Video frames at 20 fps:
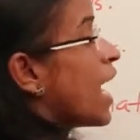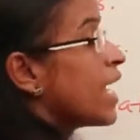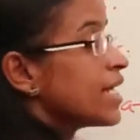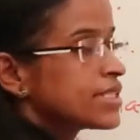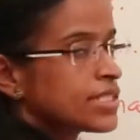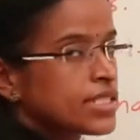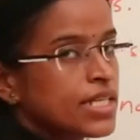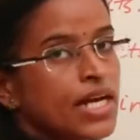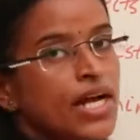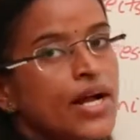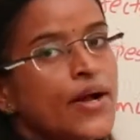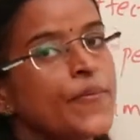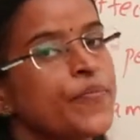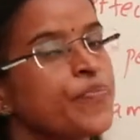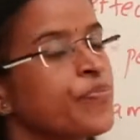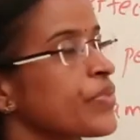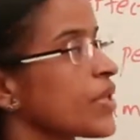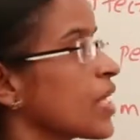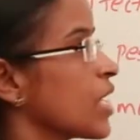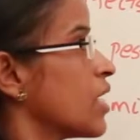Act.
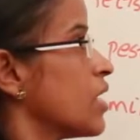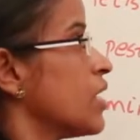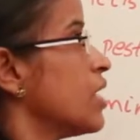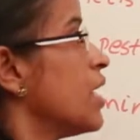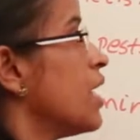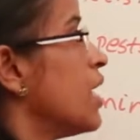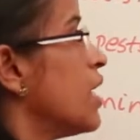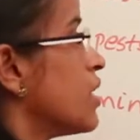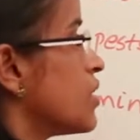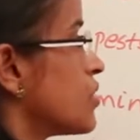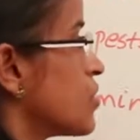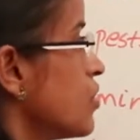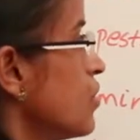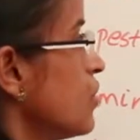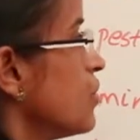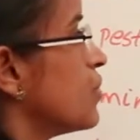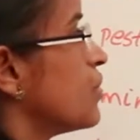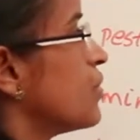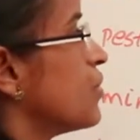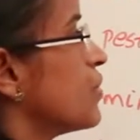
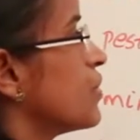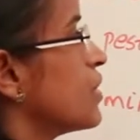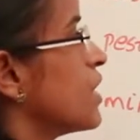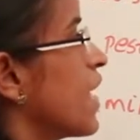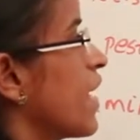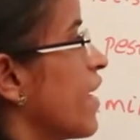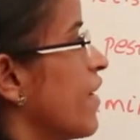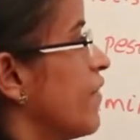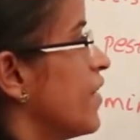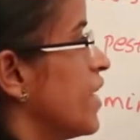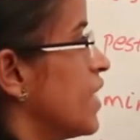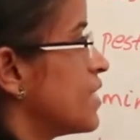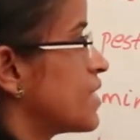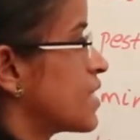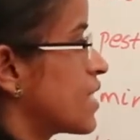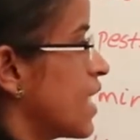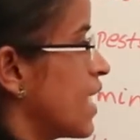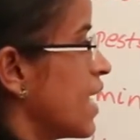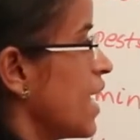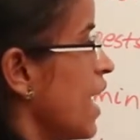So they will
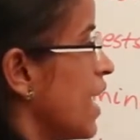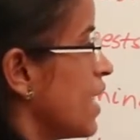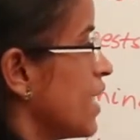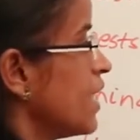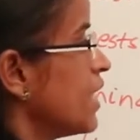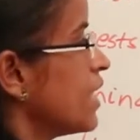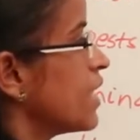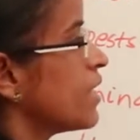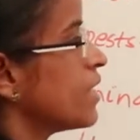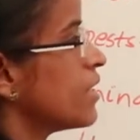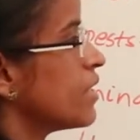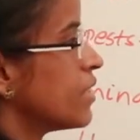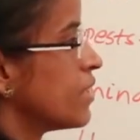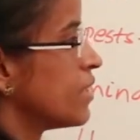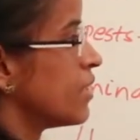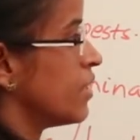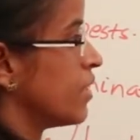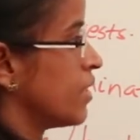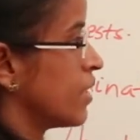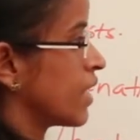study and
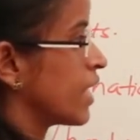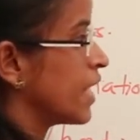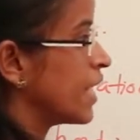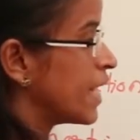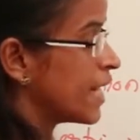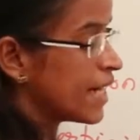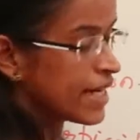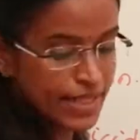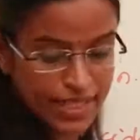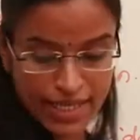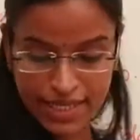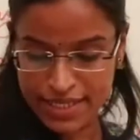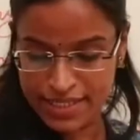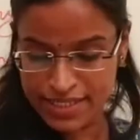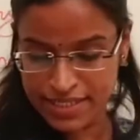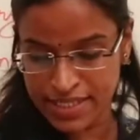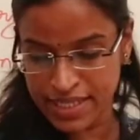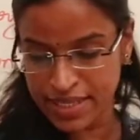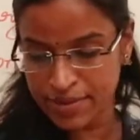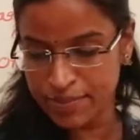cleared that
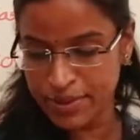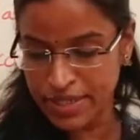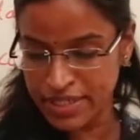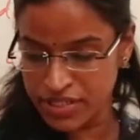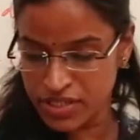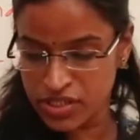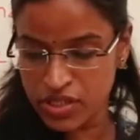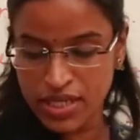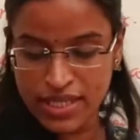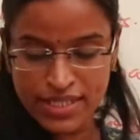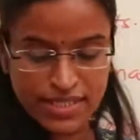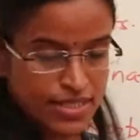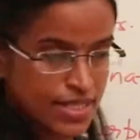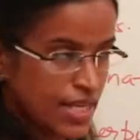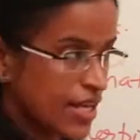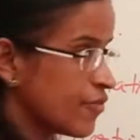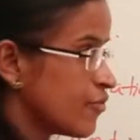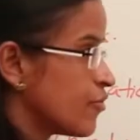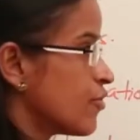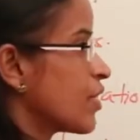GM brinjal is
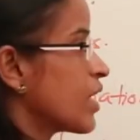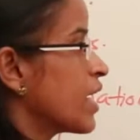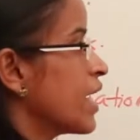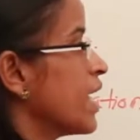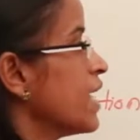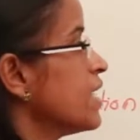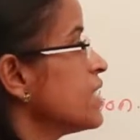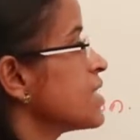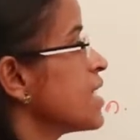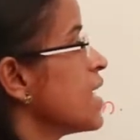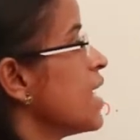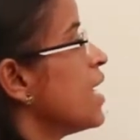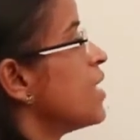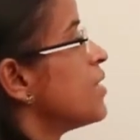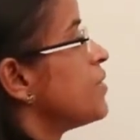safe for release.